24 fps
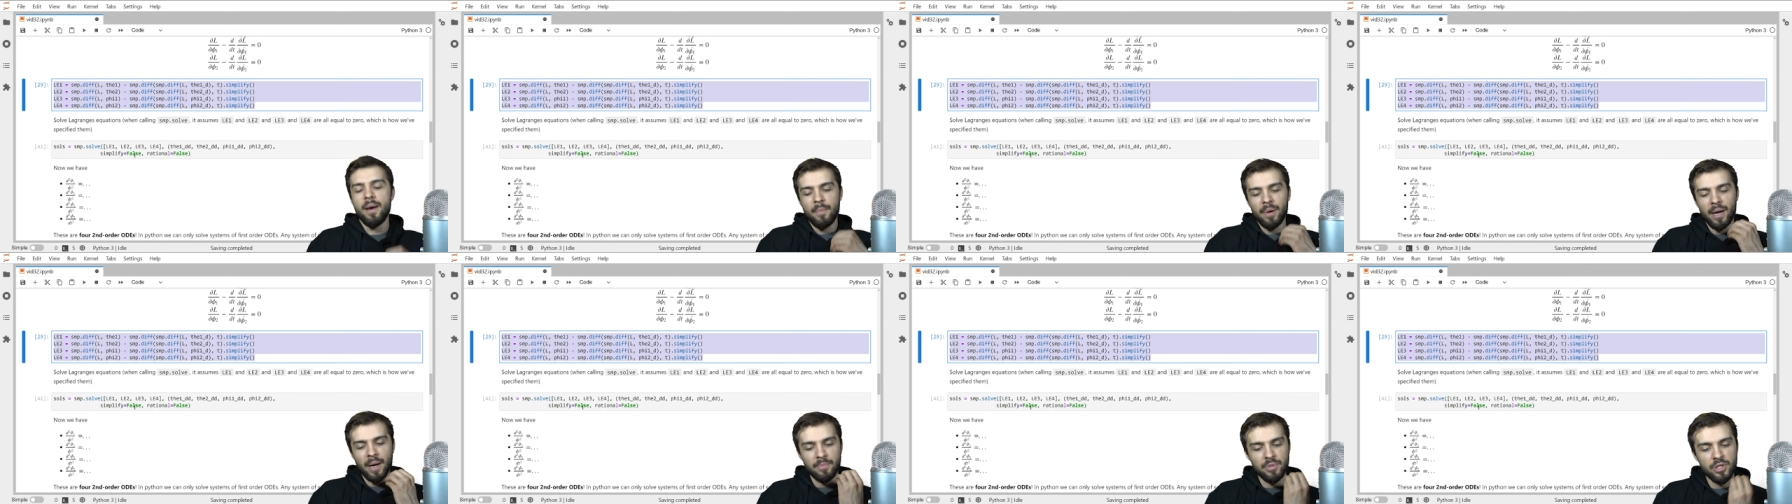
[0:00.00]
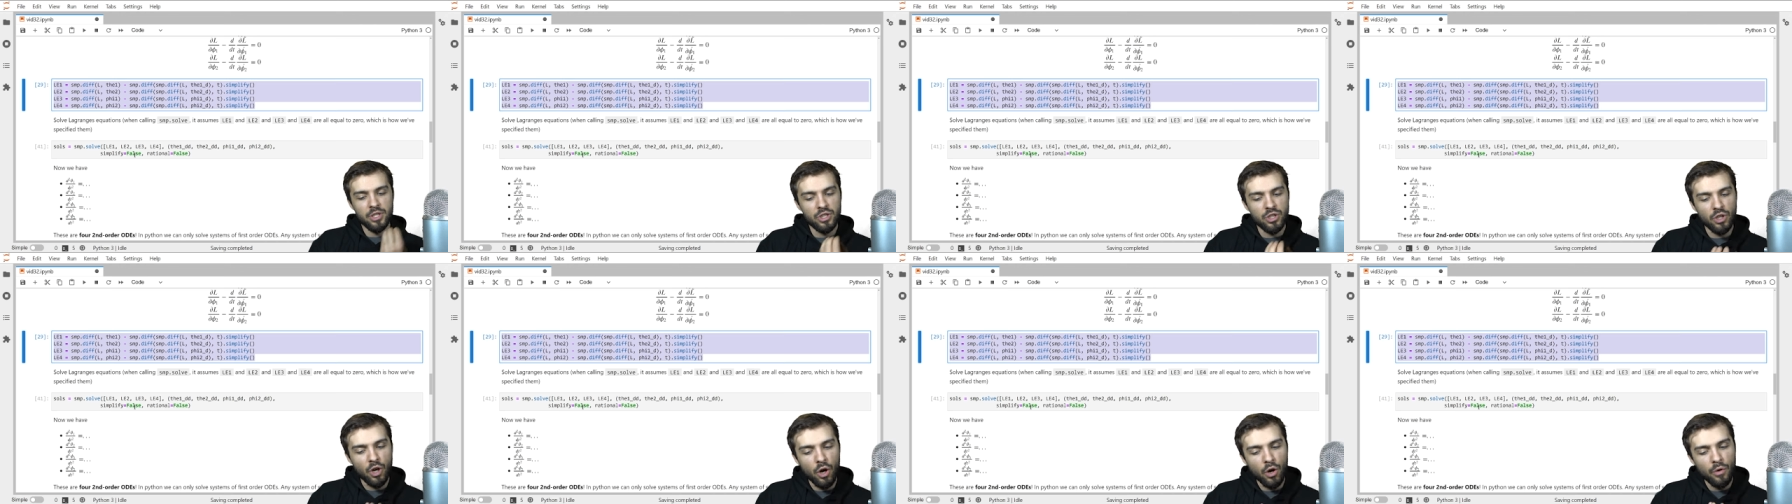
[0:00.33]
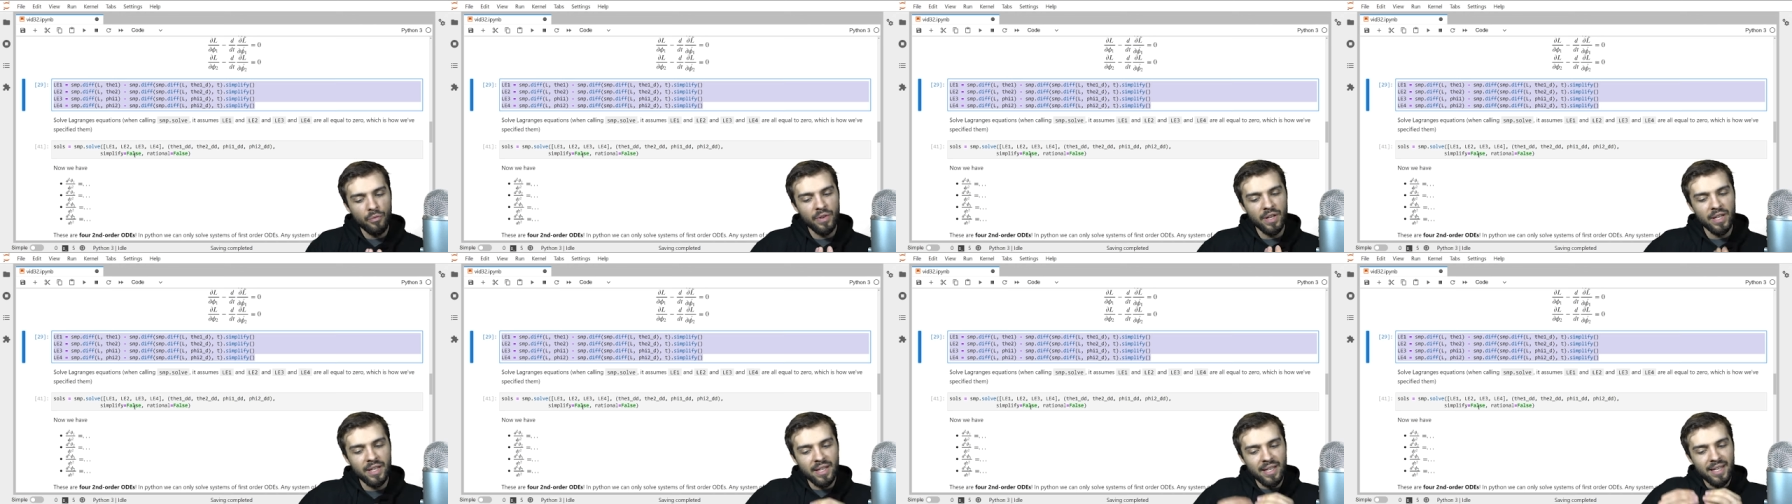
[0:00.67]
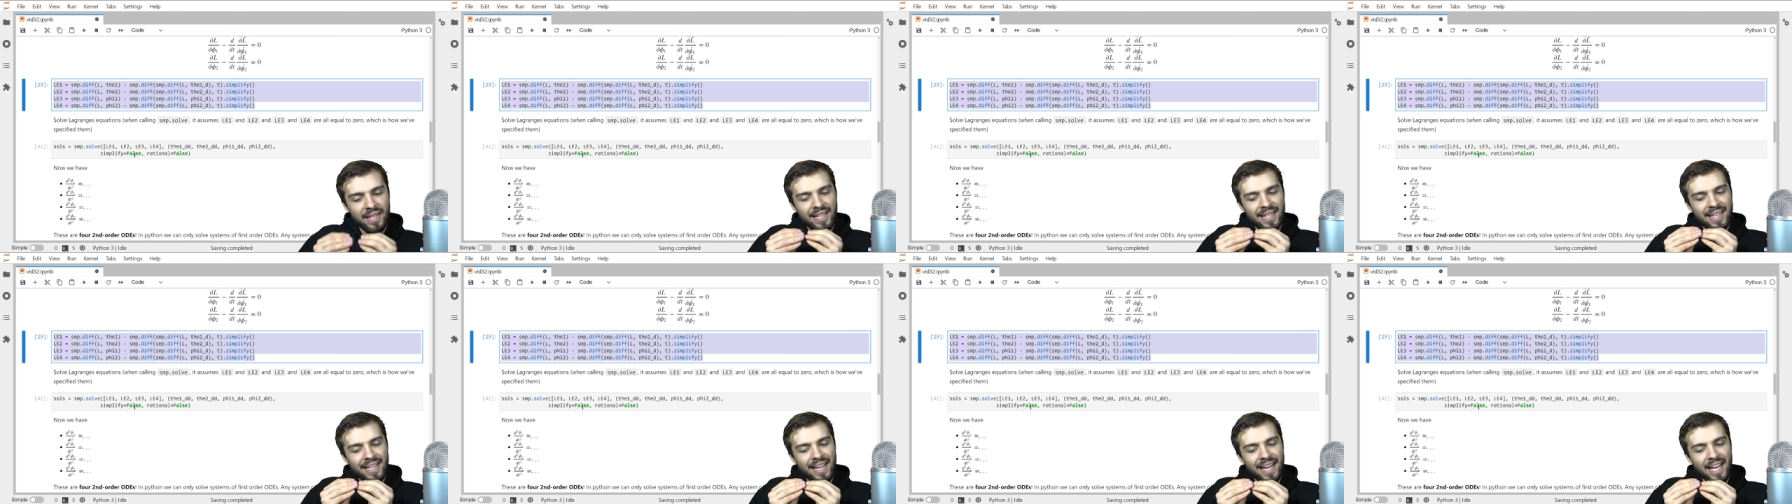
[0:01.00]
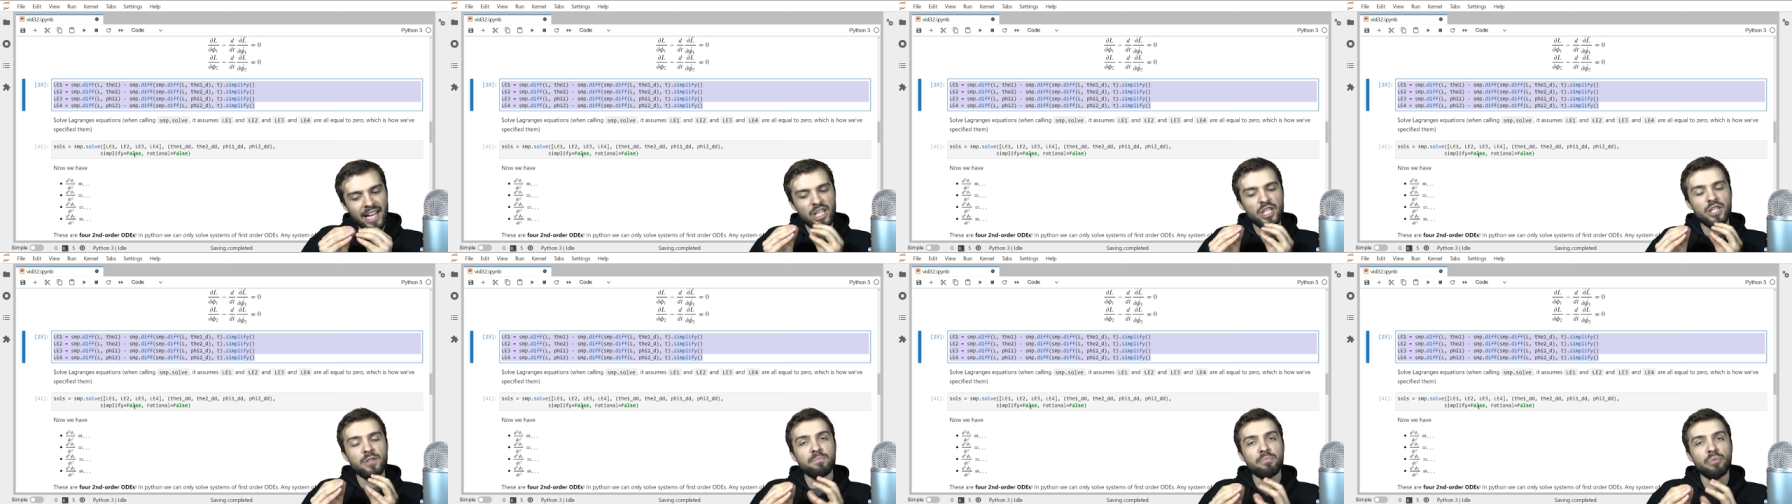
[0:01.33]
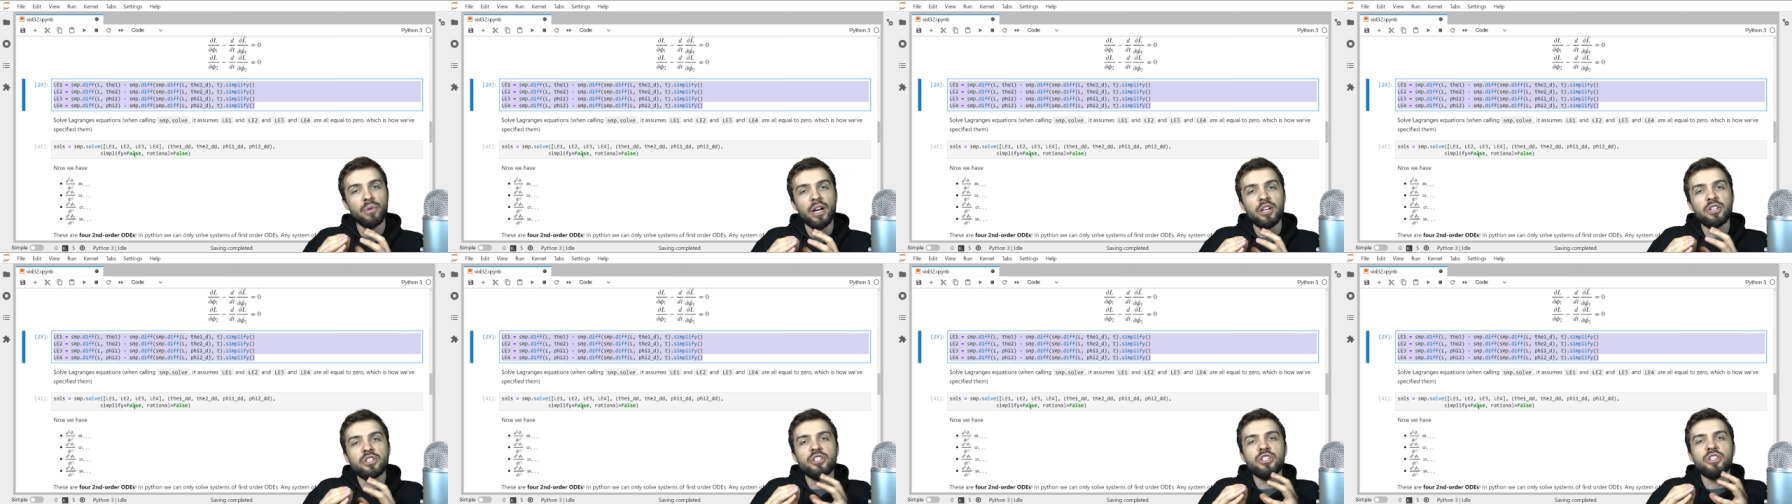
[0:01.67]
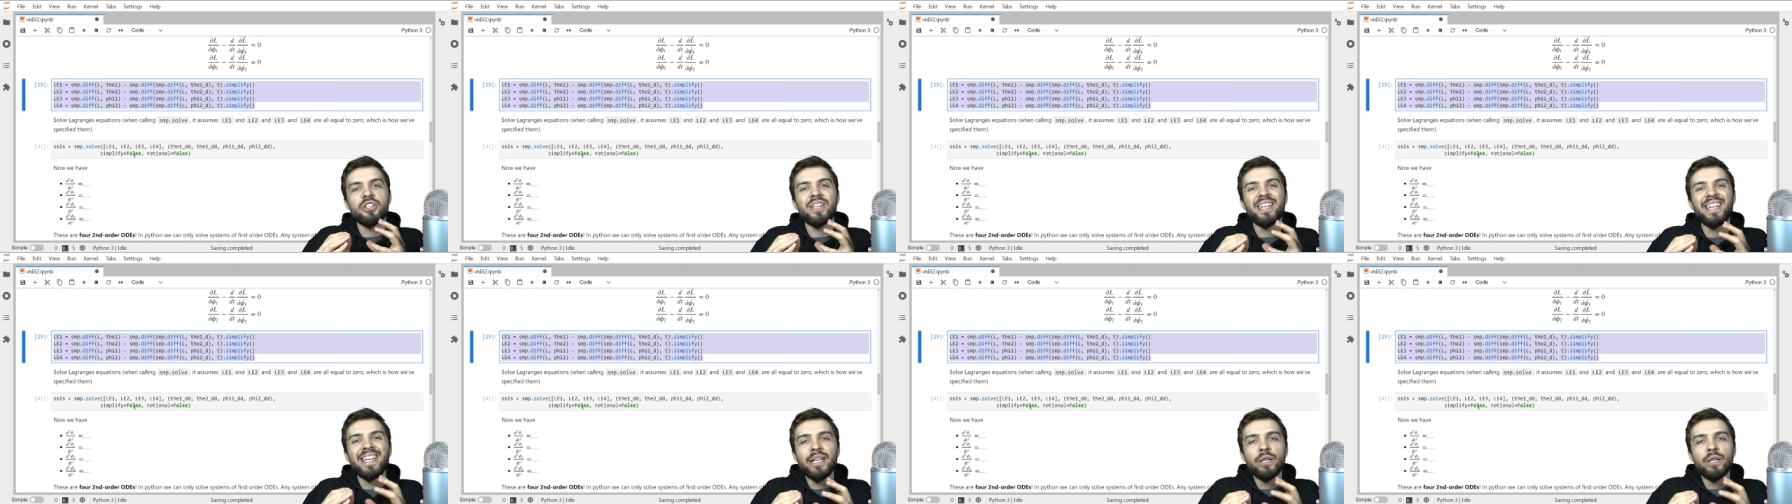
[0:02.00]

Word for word: but I'm solving expression